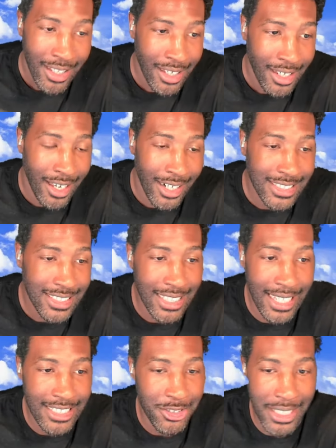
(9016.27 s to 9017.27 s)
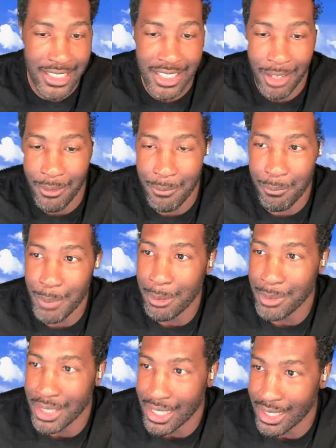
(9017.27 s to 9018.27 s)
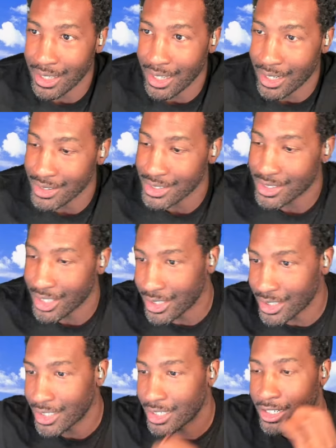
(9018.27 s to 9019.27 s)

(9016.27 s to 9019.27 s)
honestly, the last few days I've been able to get a lot of this done.